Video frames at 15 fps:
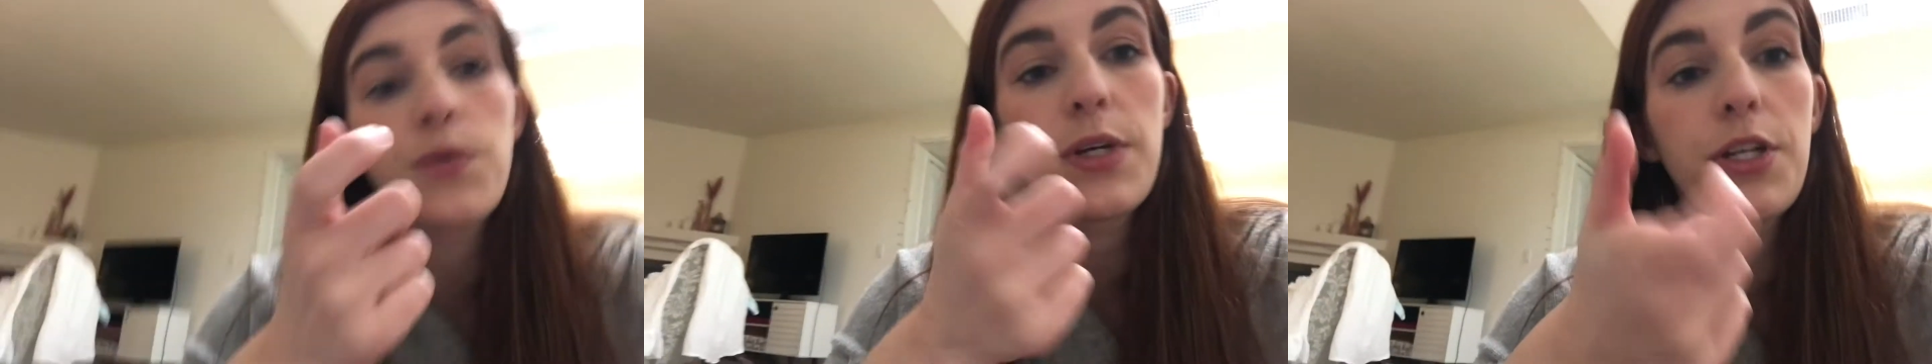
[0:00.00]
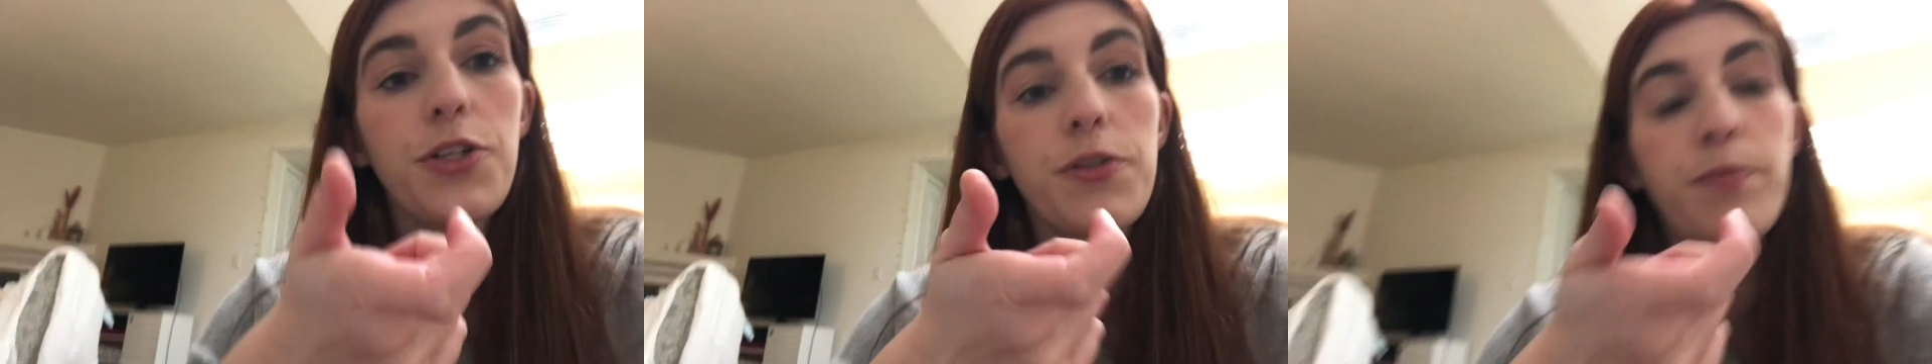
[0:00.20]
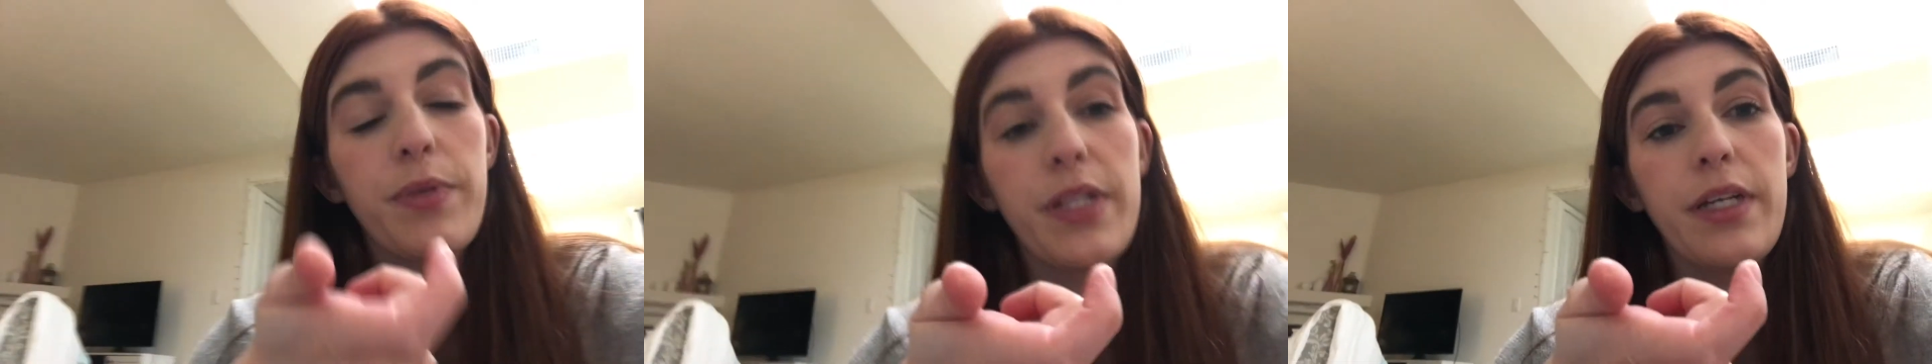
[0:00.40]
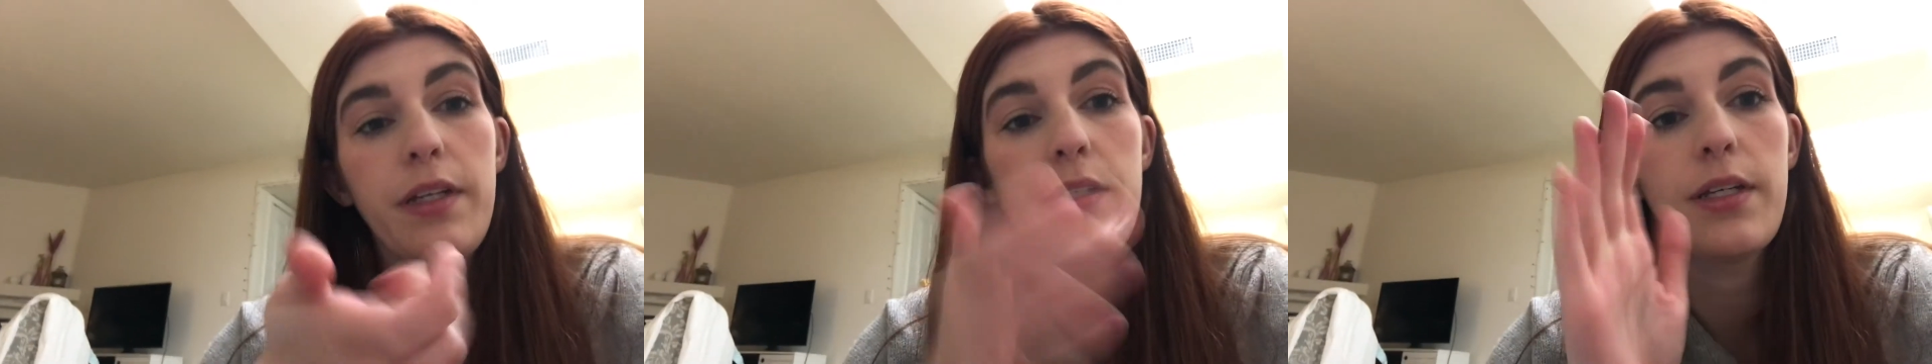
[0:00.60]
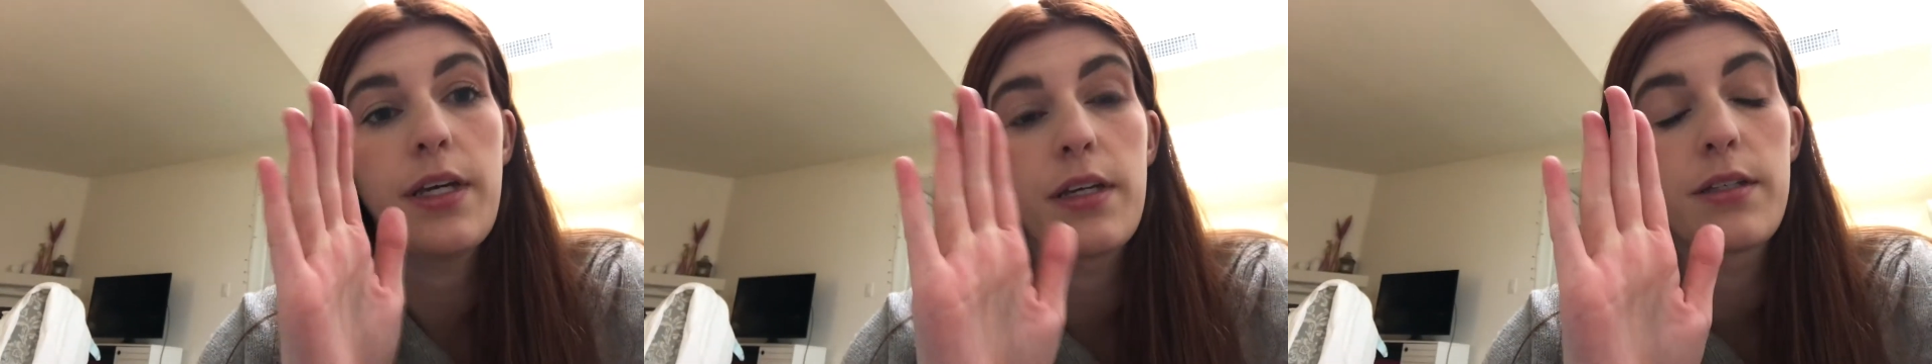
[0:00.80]
each pleat
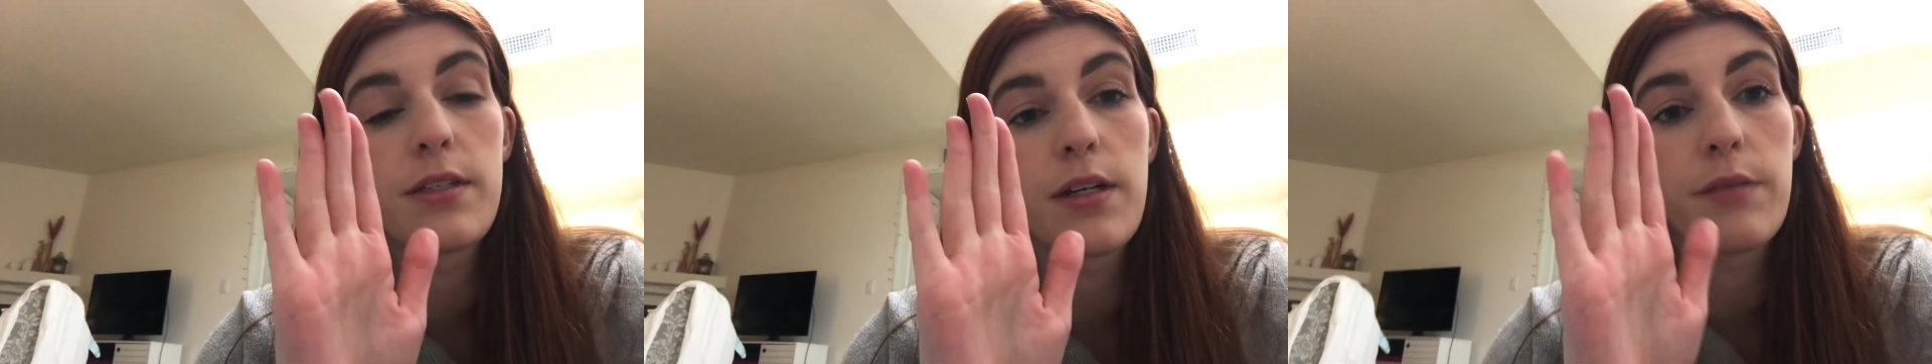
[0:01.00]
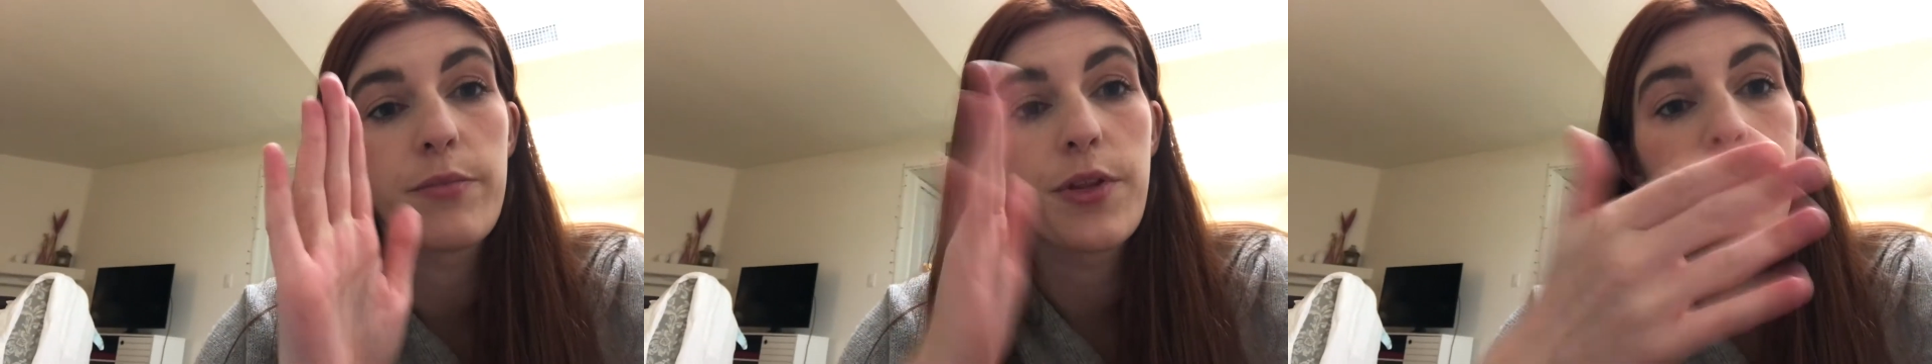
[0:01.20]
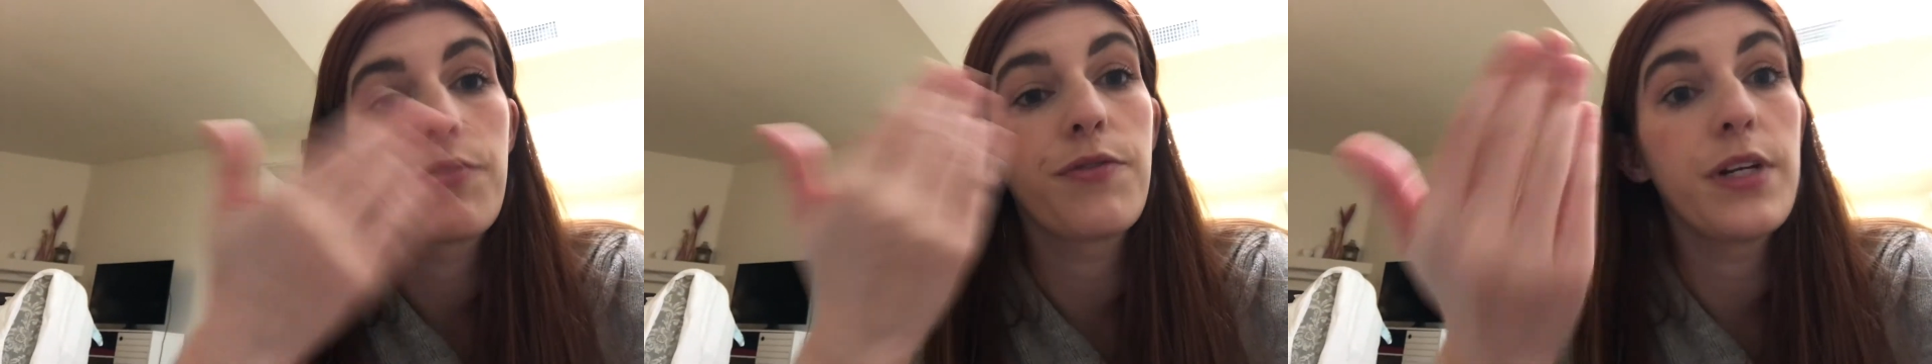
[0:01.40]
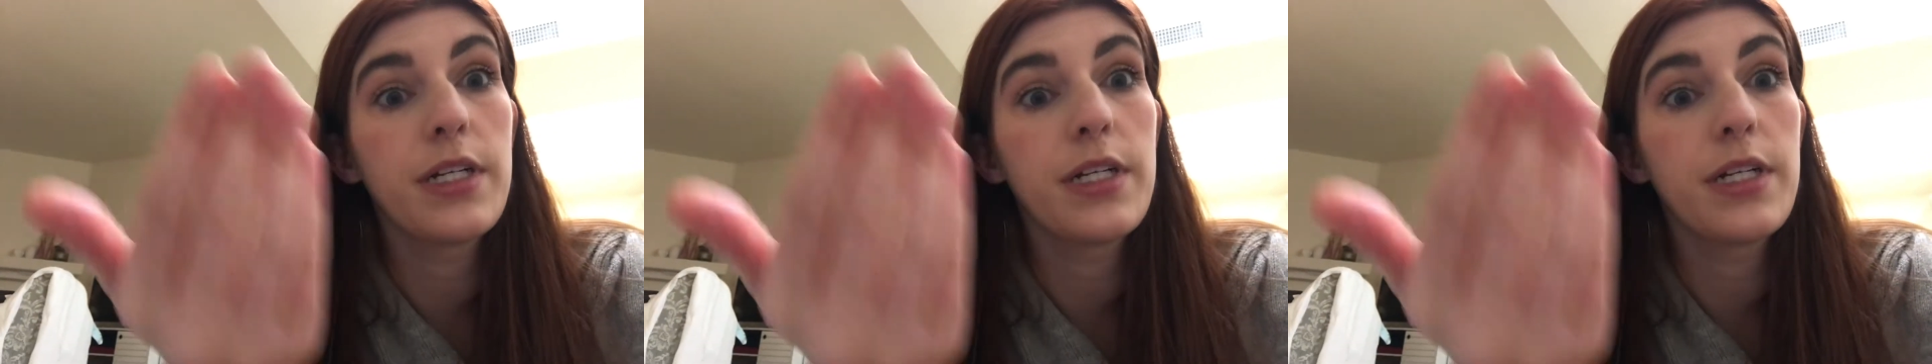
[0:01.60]
takes up 3